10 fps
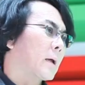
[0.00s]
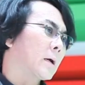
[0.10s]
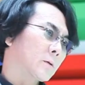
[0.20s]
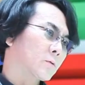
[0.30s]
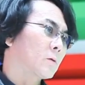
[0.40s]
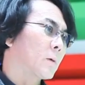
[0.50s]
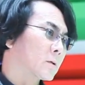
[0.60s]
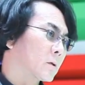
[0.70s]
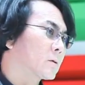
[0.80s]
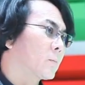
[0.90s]
Artificial
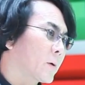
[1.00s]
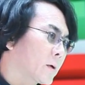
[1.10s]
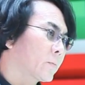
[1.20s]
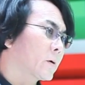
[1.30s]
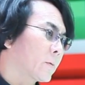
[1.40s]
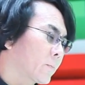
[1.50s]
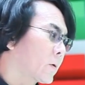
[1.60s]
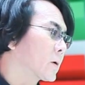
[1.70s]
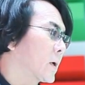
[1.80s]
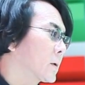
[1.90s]
muscle is very, very
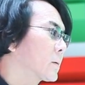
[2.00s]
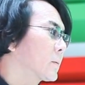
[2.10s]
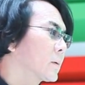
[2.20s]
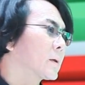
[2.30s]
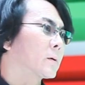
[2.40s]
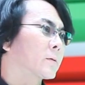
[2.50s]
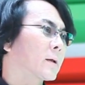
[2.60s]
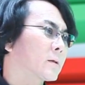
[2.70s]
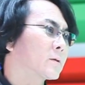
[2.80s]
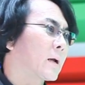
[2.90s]
important.
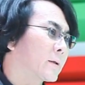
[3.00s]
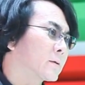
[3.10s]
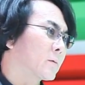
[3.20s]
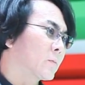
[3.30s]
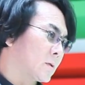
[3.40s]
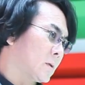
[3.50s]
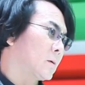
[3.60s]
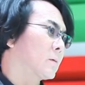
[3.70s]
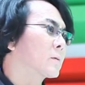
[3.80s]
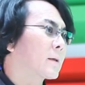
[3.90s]
That is another
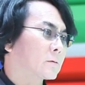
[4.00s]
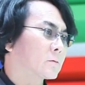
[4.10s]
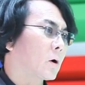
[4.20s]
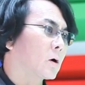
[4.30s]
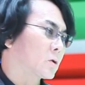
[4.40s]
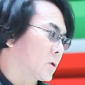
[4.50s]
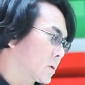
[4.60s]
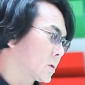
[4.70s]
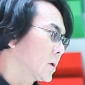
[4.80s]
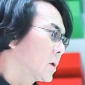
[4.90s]
missing
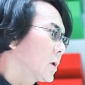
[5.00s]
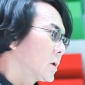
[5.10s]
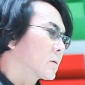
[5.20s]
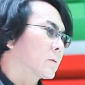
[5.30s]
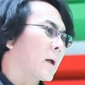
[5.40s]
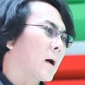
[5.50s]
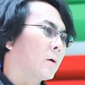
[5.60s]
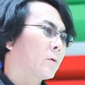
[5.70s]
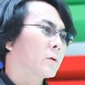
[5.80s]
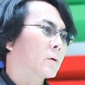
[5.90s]
technologies. So
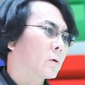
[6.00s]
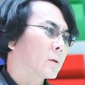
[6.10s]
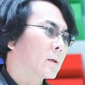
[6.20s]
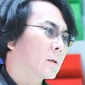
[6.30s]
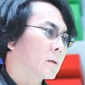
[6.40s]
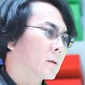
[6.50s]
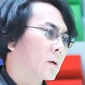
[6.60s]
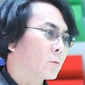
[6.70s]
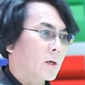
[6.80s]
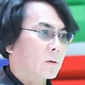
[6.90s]
now we
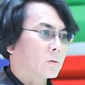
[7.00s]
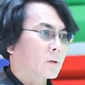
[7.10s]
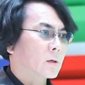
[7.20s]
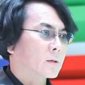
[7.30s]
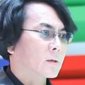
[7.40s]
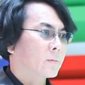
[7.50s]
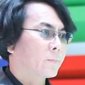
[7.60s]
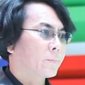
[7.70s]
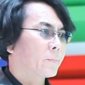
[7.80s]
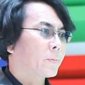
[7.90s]
are using
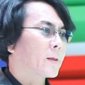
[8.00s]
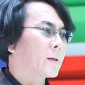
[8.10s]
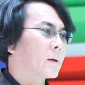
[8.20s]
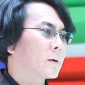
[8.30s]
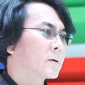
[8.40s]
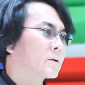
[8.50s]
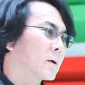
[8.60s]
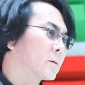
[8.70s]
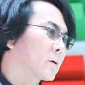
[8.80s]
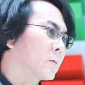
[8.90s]
the
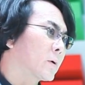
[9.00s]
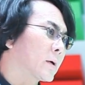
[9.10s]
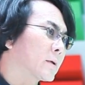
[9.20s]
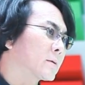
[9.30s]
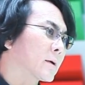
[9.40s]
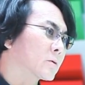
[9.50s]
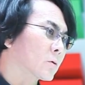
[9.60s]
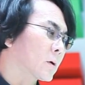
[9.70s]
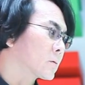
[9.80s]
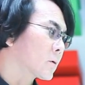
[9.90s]
result of
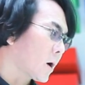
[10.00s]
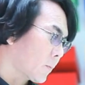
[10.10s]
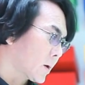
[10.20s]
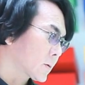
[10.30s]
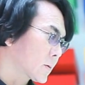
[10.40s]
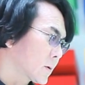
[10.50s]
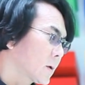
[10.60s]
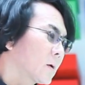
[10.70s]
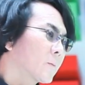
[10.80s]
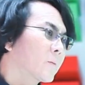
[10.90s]
industrial robots
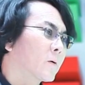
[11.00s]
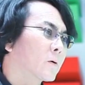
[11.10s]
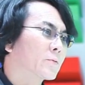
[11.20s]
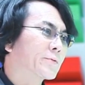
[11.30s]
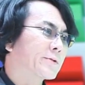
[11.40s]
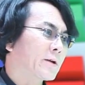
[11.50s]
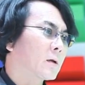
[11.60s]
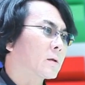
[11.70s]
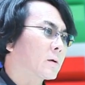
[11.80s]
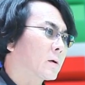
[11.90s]
for
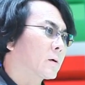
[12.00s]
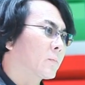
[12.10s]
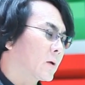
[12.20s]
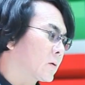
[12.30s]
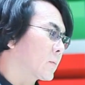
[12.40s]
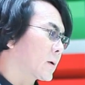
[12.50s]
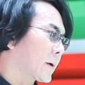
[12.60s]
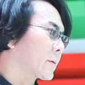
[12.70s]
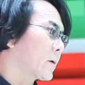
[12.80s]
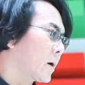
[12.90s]
creating very
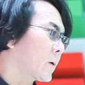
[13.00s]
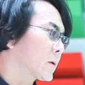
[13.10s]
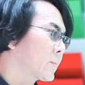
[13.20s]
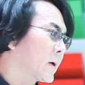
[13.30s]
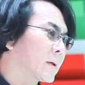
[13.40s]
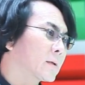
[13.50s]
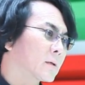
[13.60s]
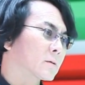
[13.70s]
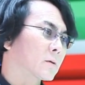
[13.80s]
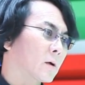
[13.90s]
human-like robots, but it
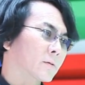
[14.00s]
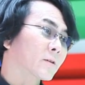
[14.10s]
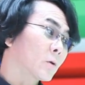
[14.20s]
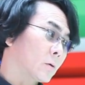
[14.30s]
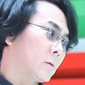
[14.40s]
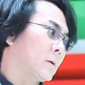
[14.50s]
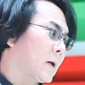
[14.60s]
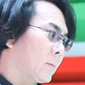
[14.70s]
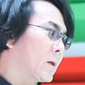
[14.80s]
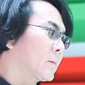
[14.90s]
is not good.
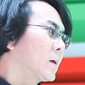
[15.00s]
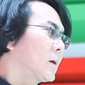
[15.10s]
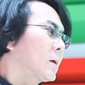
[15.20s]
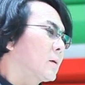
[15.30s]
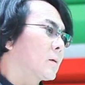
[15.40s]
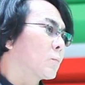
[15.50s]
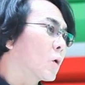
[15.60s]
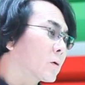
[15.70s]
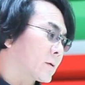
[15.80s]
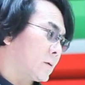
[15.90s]
I mean, the
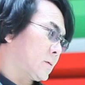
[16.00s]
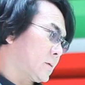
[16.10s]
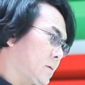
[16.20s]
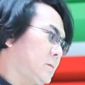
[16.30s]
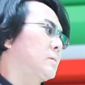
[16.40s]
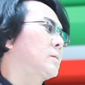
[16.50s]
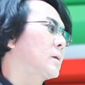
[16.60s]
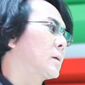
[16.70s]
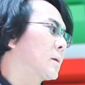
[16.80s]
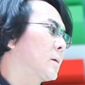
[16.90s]
motors
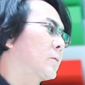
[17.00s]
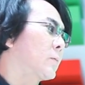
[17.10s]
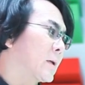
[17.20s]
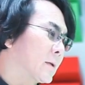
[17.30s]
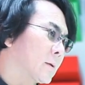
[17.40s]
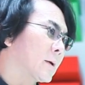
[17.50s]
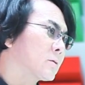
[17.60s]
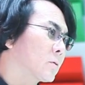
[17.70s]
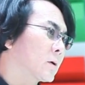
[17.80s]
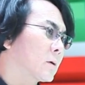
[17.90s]
from the
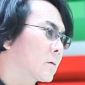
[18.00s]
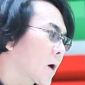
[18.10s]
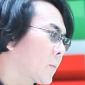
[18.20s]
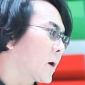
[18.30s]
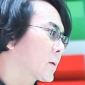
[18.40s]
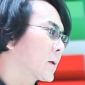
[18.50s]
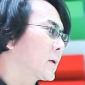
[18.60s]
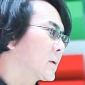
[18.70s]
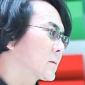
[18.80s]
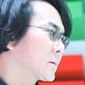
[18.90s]
industrial robot
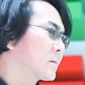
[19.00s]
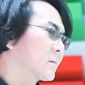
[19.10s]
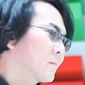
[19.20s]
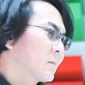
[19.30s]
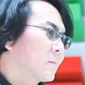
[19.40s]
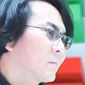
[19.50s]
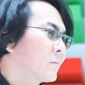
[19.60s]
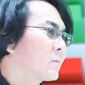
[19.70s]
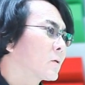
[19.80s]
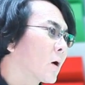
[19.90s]
is
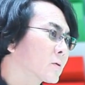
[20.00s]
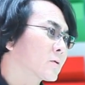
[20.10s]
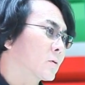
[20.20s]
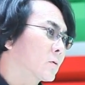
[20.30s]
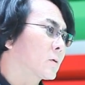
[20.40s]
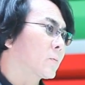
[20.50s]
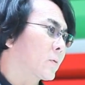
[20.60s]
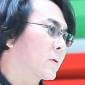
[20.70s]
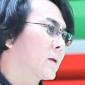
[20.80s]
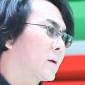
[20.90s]
not so good
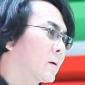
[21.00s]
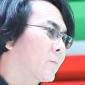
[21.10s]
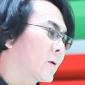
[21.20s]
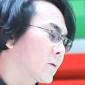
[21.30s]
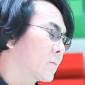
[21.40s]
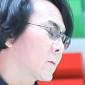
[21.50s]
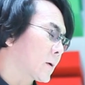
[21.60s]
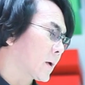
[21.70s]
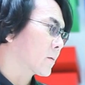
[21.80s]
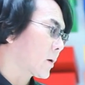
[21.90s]
for the very
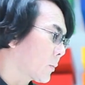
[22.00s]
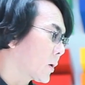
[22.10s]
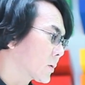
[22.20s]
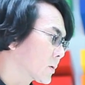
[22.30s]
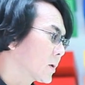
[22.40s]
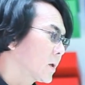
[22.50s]
human-like robots.